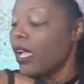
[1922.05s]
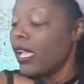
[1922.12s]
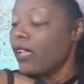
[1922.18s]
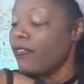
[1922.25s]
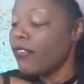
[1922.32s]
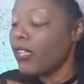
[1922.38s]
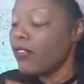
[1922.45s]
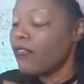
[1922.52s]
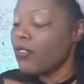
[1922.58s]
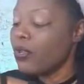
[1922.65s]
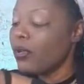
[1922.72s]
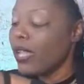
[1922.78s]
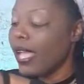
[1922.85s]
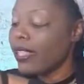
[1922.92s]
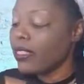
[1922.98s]
If
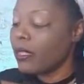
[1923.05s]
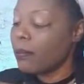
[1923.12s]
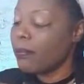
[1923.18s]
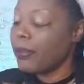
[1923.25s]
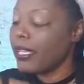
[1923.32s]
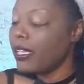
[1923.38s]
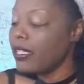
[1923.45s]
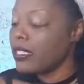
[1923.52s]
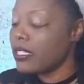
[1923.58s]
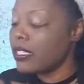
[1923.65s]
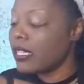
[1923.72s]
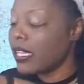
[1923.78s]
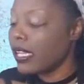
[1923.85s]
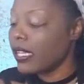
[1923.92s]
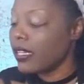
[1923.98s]
you let the beets
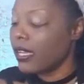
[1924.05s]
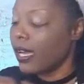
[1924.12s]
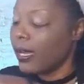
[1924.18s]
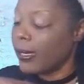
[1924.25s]
get